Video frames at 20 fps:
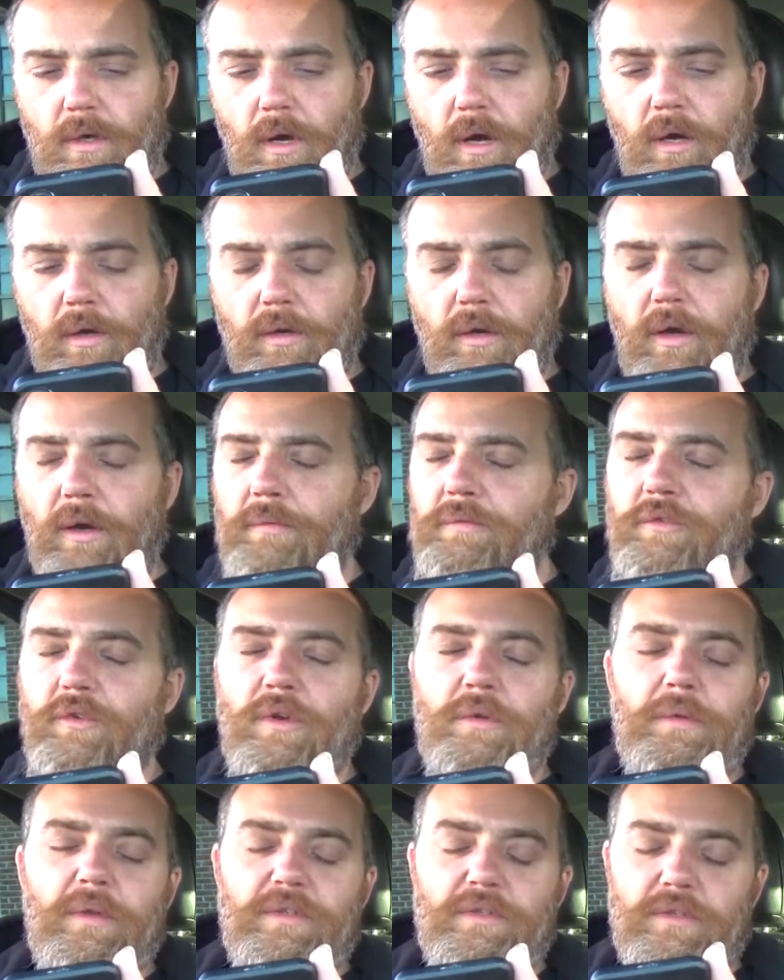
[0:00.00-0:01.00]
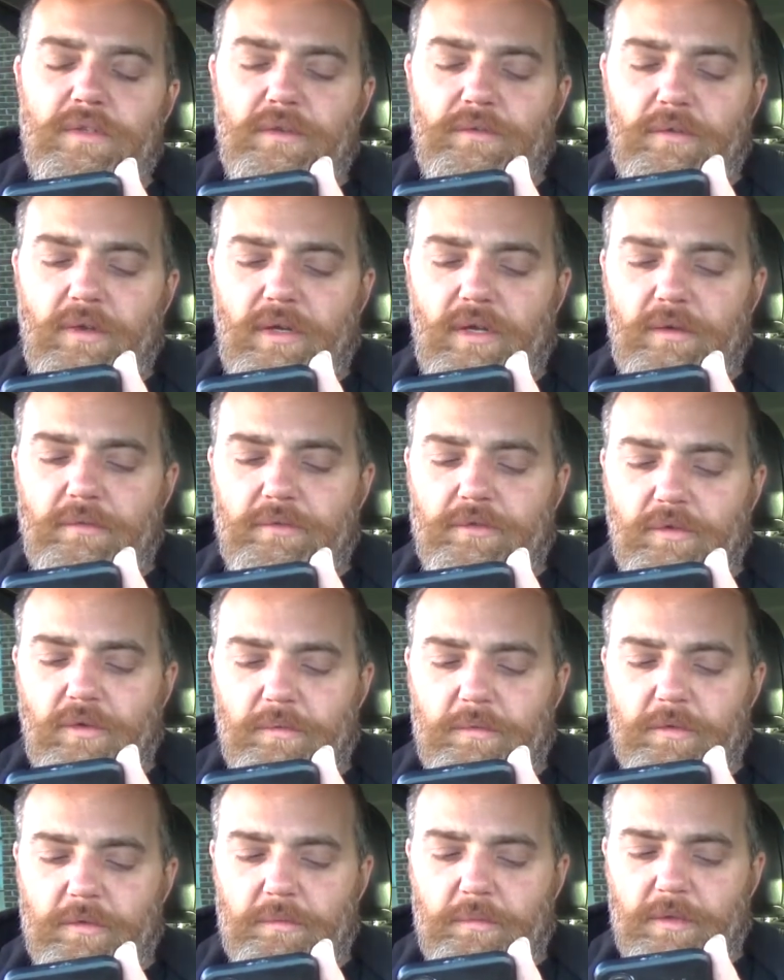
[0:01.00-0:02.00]
Oh no, I'm sorry, man. That's a different. I got
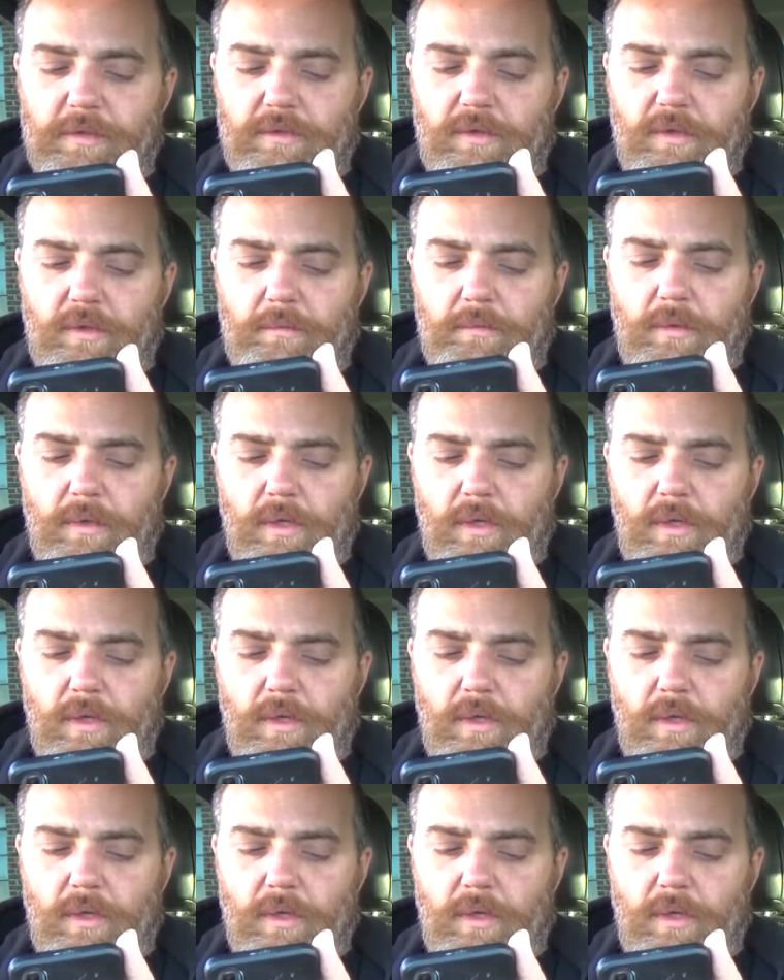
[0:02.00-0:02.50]
scriptures mixed up.